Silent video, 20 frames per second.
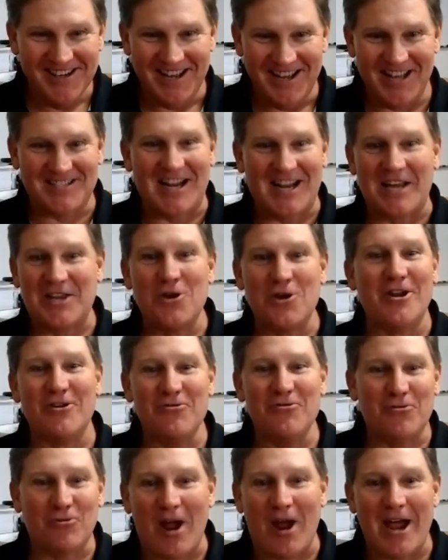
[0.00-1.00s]
It's like you
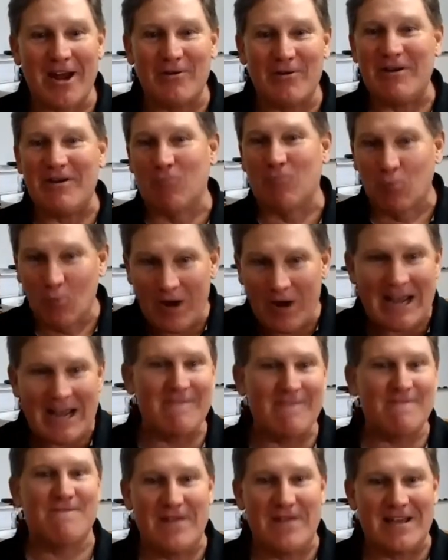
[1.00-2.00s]
didn't try to
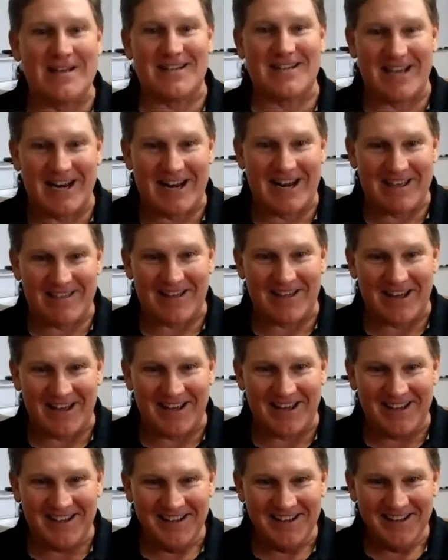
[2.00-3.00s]
reinvent
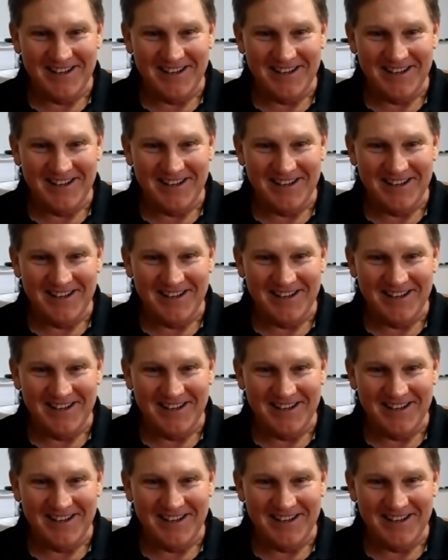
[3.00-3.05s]
anything.